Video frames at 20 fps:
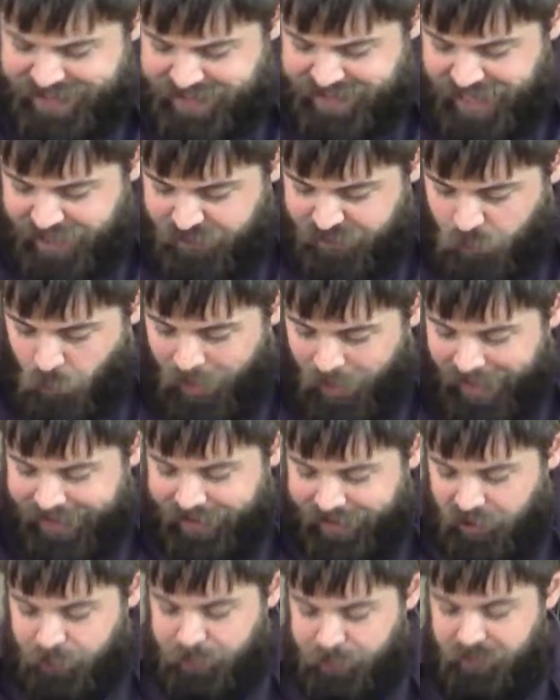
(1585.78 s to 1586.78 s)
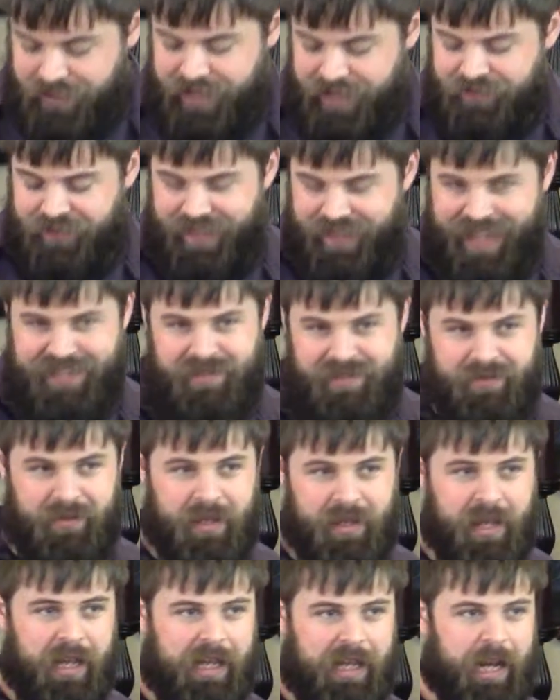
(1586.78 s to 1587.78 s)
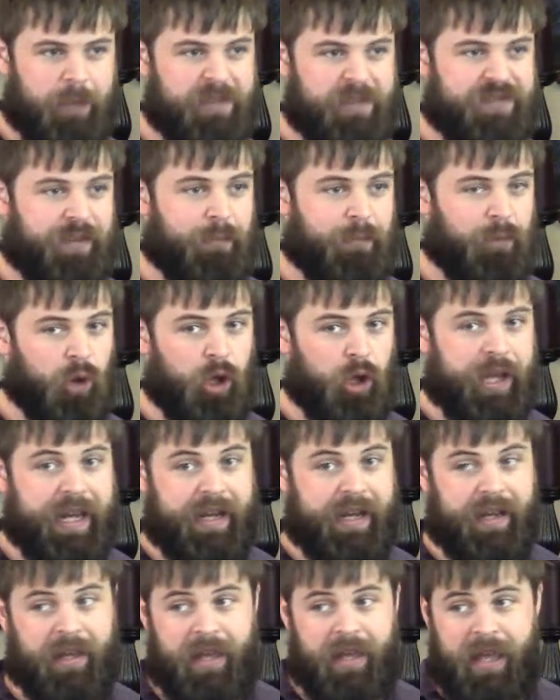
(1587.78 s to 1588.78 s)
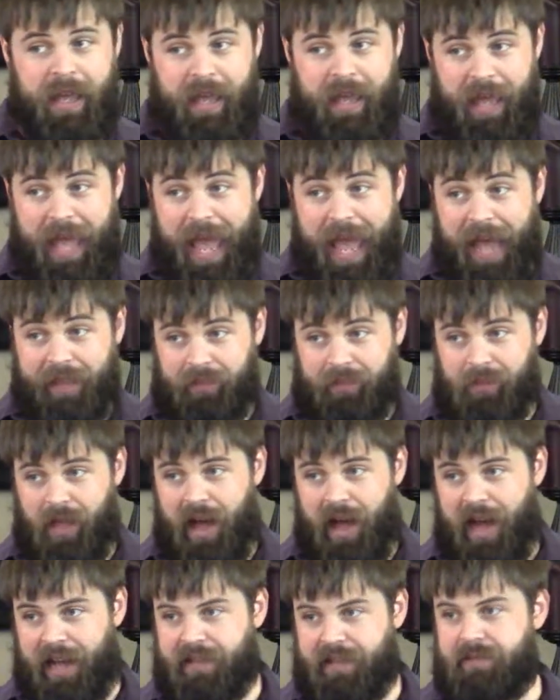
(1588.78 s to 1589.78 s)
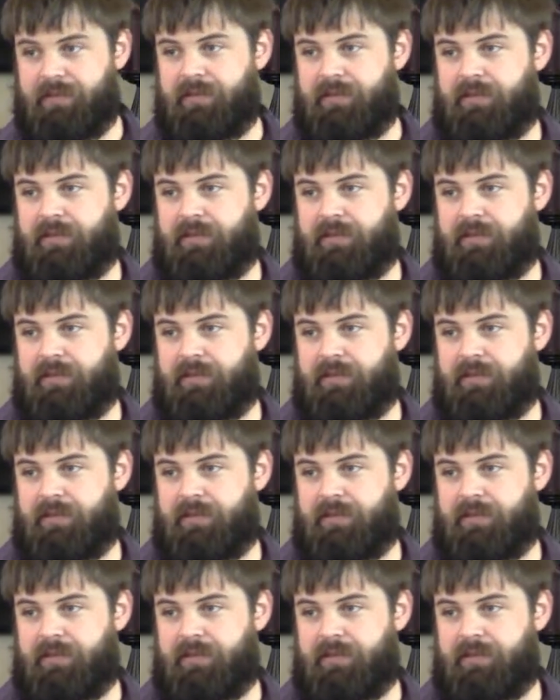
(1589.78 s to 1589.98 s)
kind of a wide held belief, and that comes from looking at Lot.